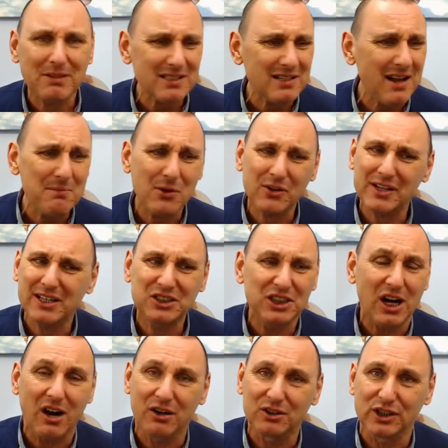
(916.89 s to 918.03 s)
I said, I'm not going to
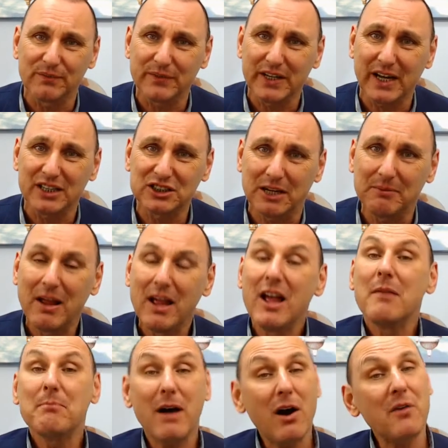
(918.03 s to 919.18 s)
charge her for that chip.
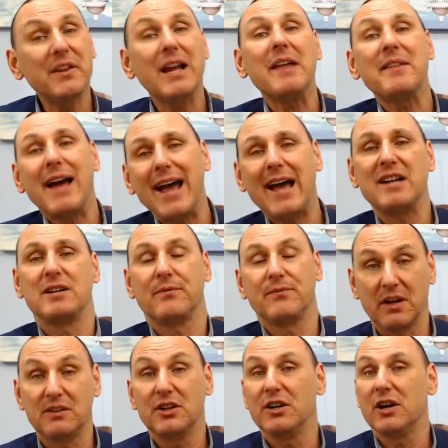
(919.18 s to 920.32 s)
But on the other hand,
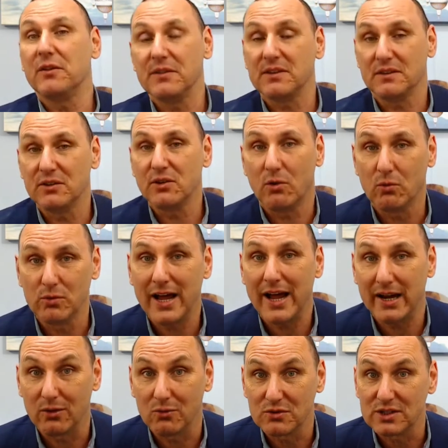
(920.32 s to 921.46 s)
you know, not all
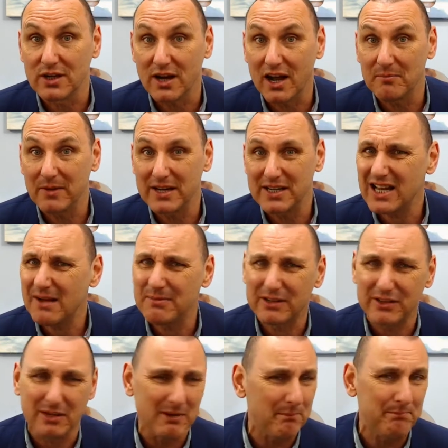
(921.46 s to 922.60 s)
landlords are like me. Some of
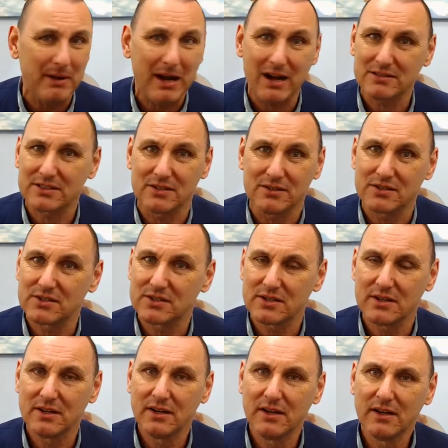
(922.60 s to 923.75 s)
them are bastards.
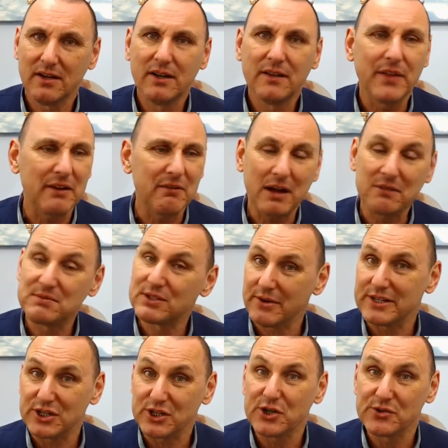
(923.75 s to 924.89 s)
I'm sorry
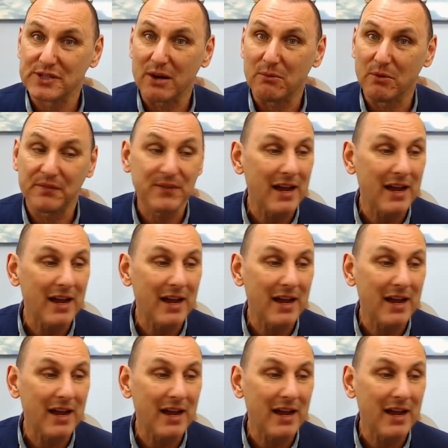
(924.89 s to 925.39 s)
to use that word.